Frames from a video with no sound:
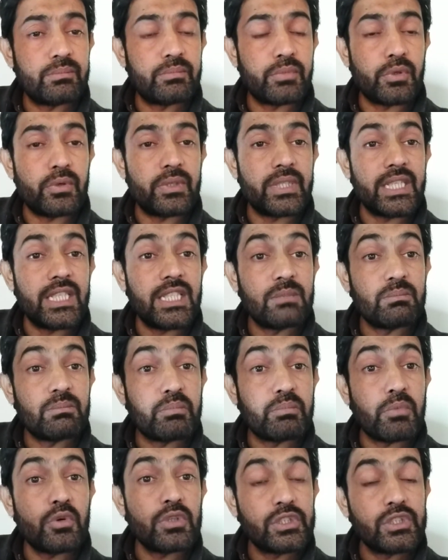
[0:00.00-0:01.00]
protein
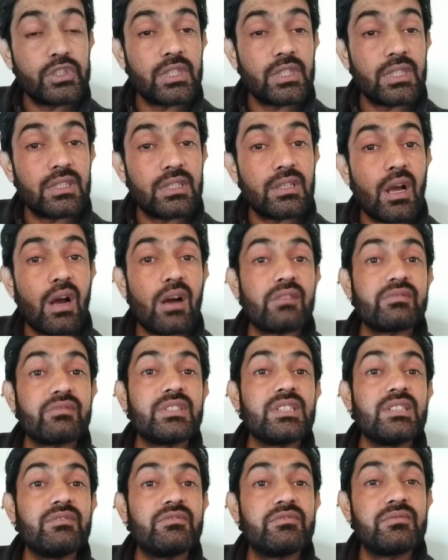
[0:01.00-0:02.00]
portion of
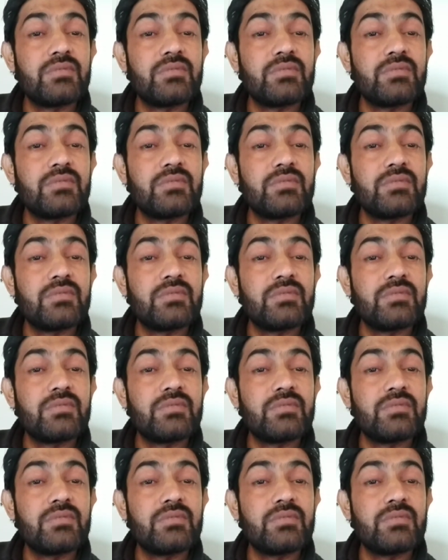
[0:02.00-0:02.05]
the